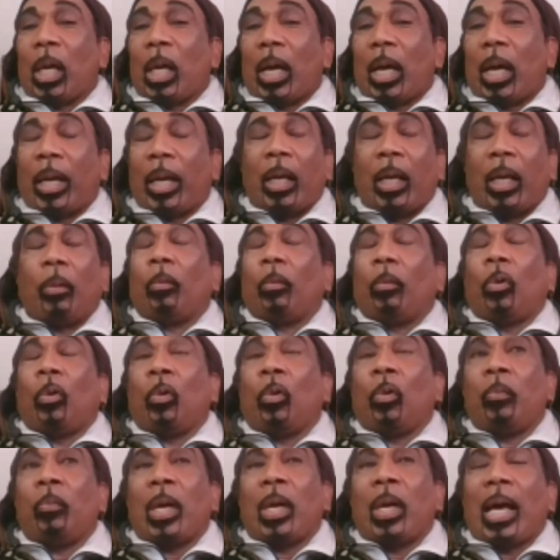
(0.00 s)
And I
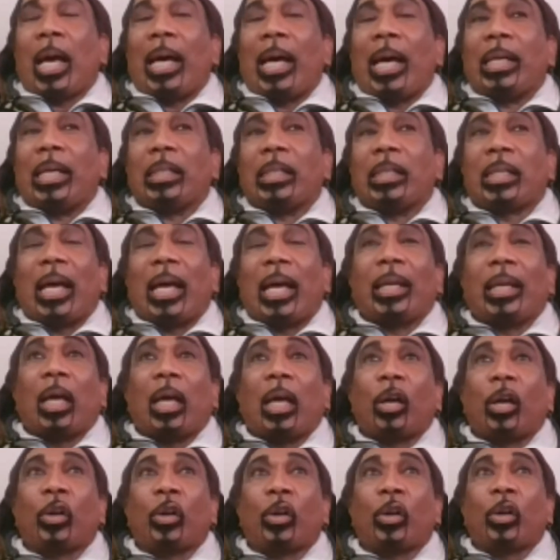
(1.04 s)
opened my eyes and
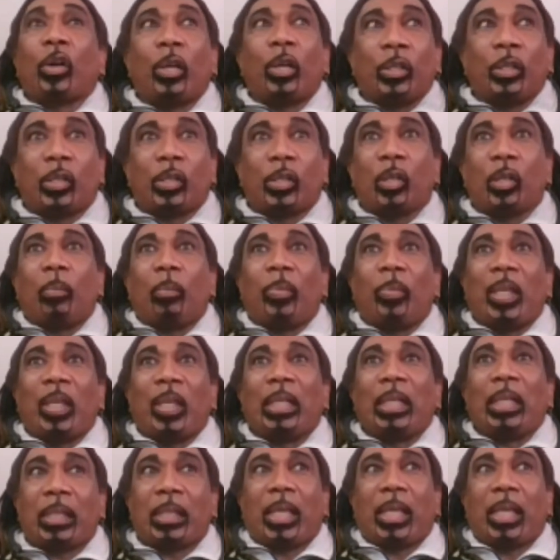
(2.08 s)
I heard
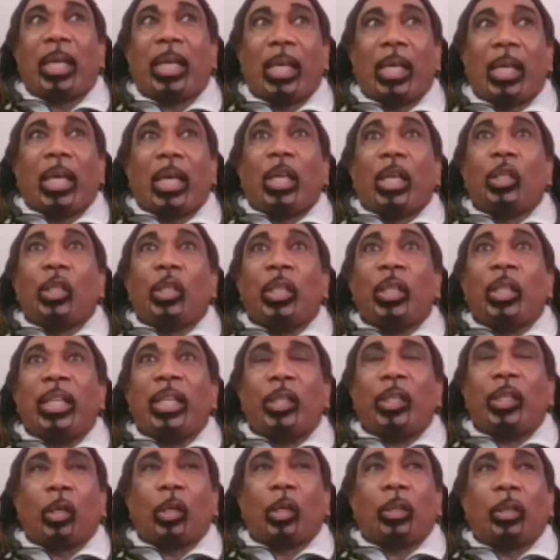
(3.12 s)
something say, you
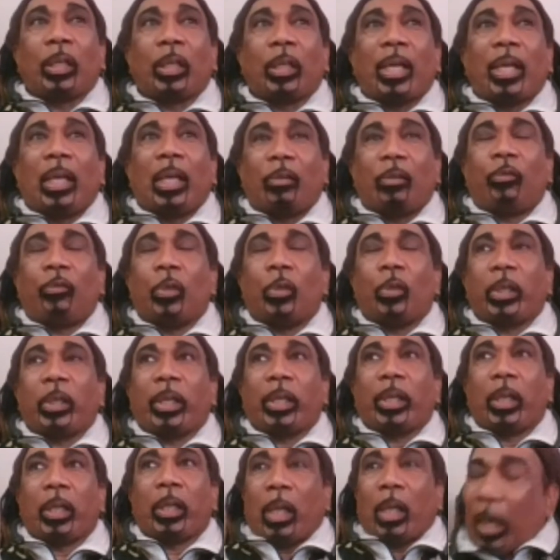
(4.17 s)
need to go to
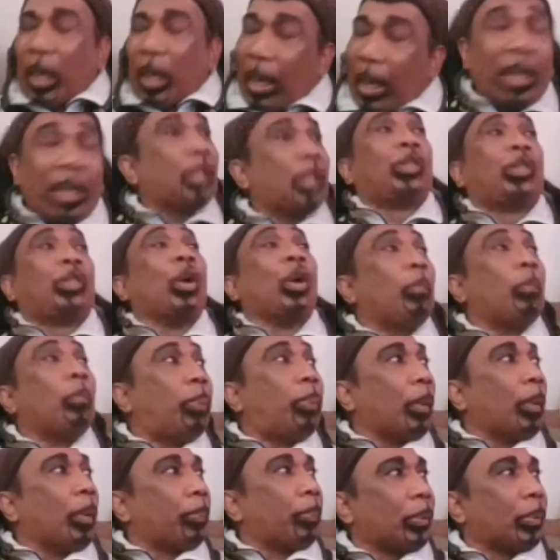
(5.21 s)
California. And I jump
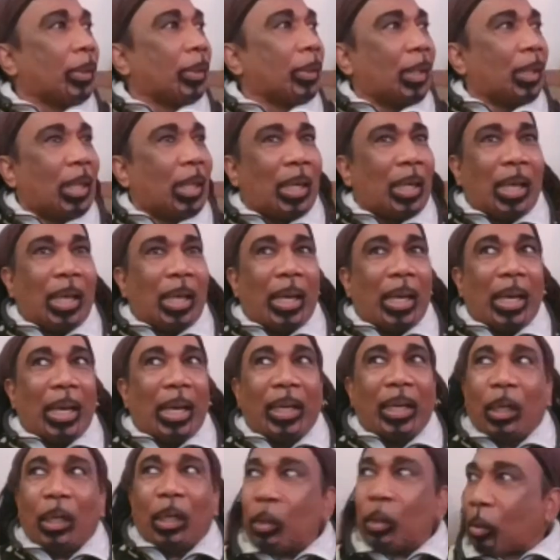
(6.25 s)
up and
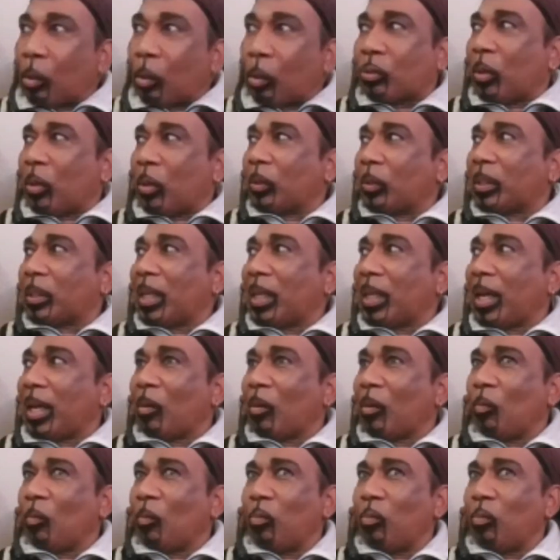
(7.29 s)
I look around. It's like,
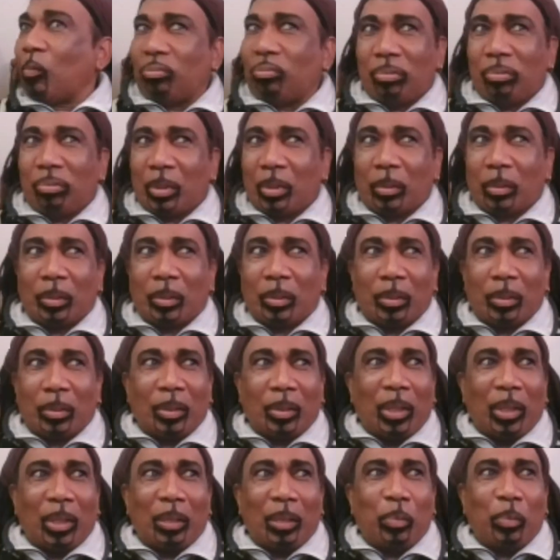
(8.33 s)

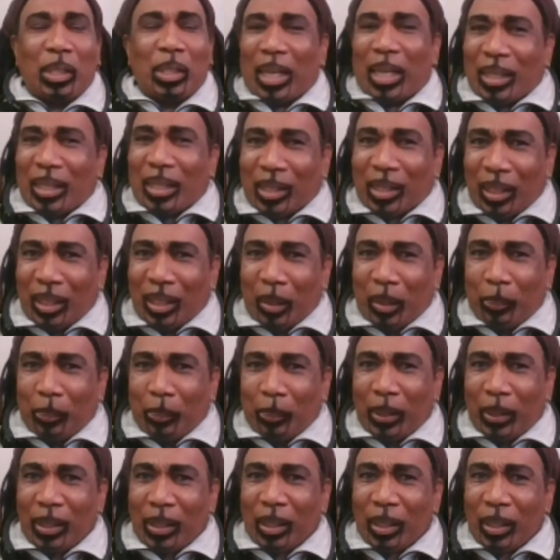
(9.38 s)
what the? Was I sleeping?